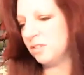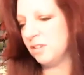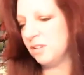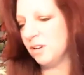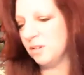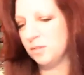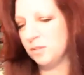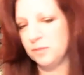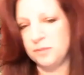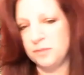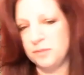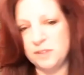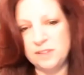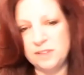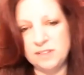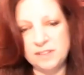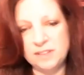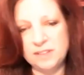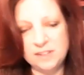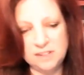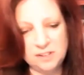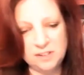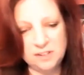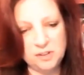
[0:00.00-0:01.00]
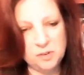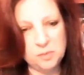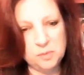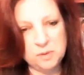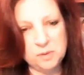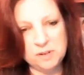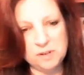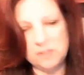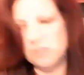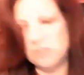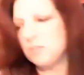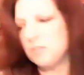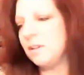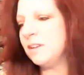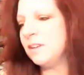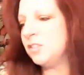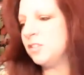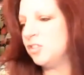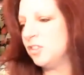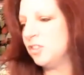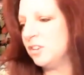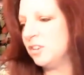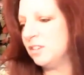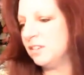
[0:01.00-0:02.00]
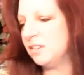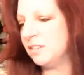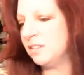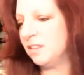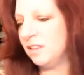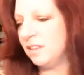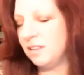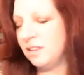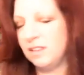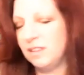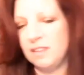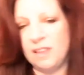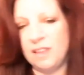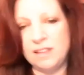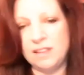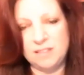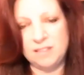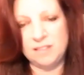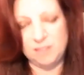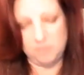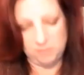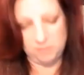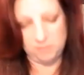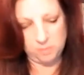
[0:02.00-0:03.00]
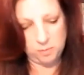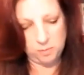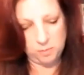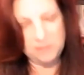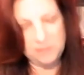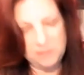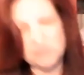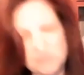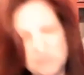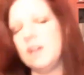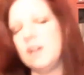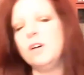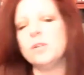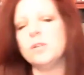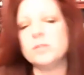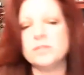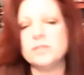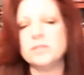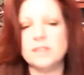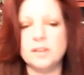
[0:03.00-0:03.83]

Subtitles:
So if he's leading you in a direction, then that's the way to go.